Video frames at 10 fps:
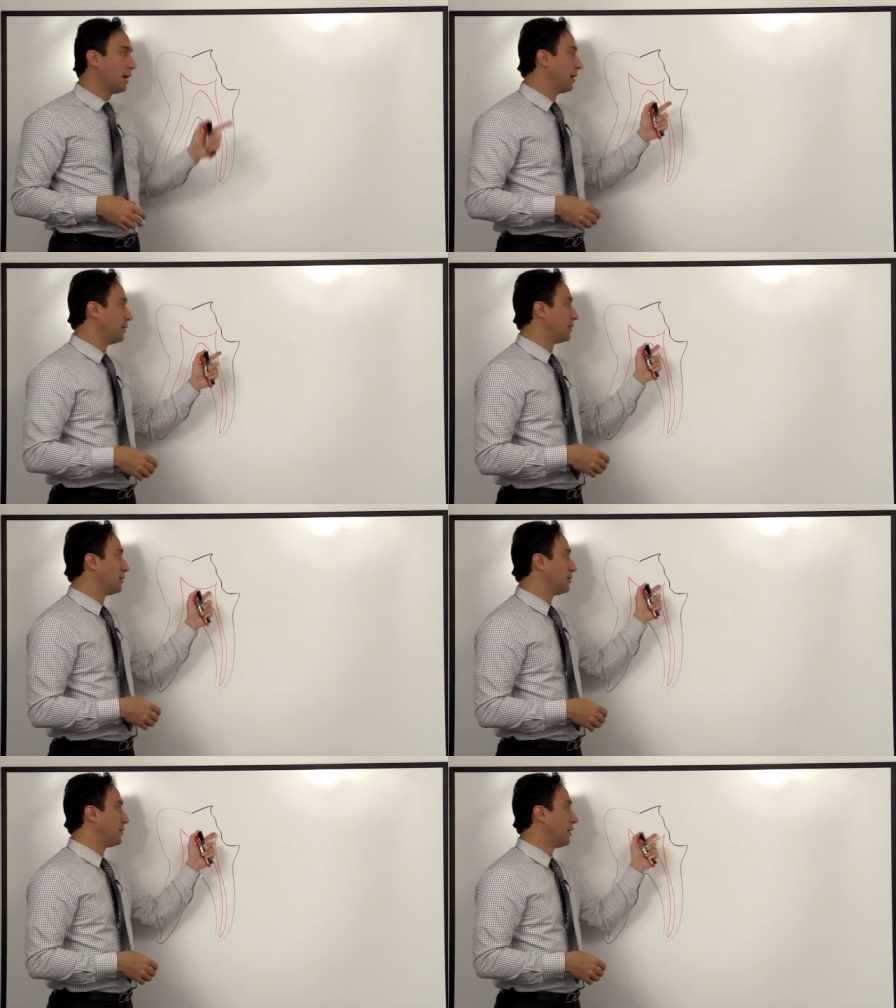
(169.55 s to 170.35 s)
uh, the,
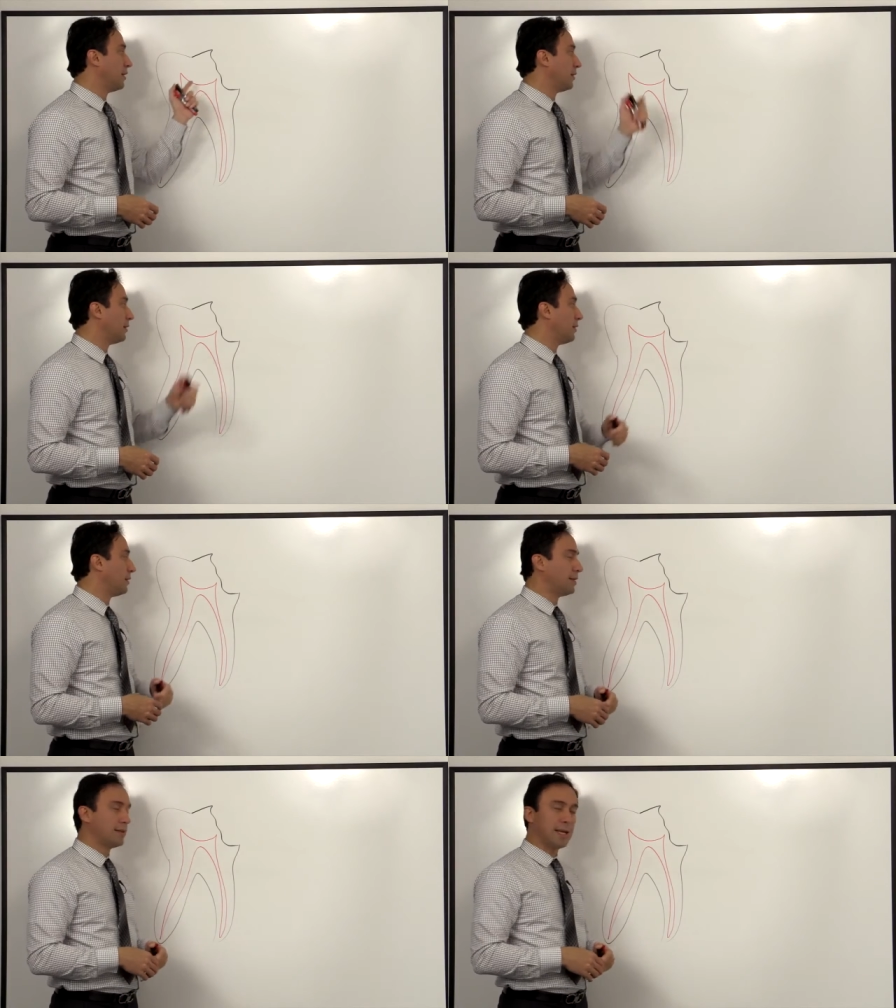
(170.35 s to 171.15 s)
the,
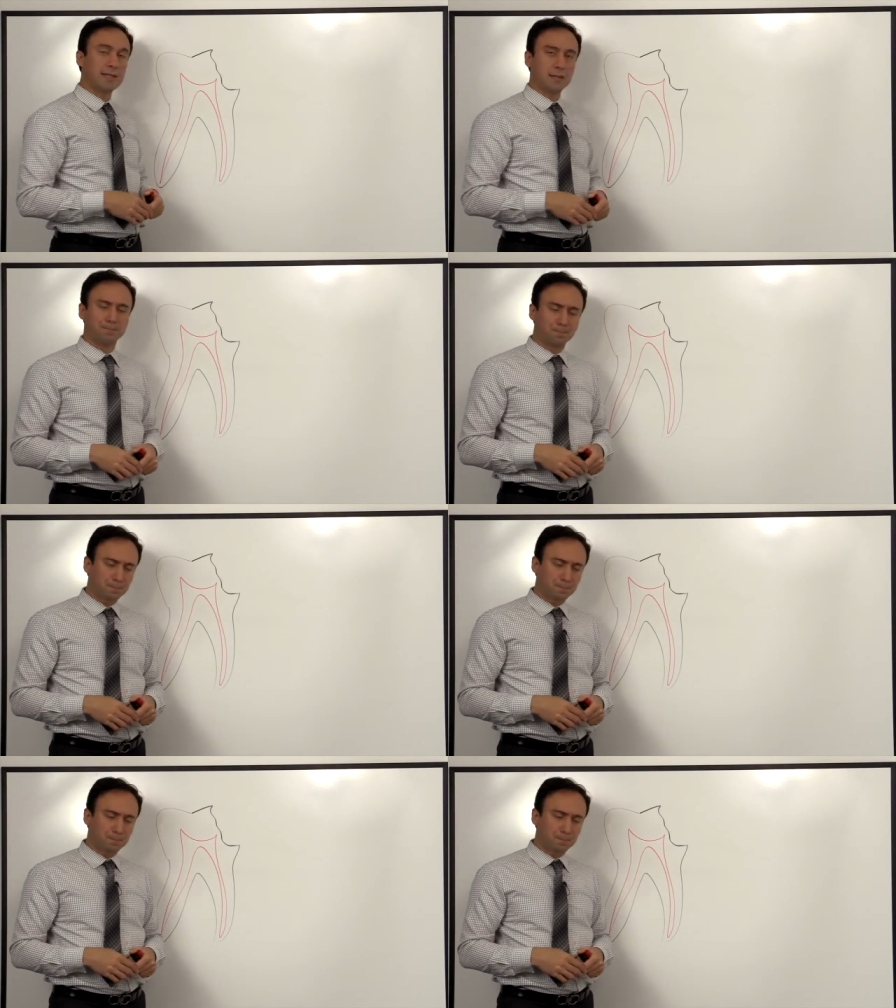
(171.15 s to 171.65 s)
the dentin.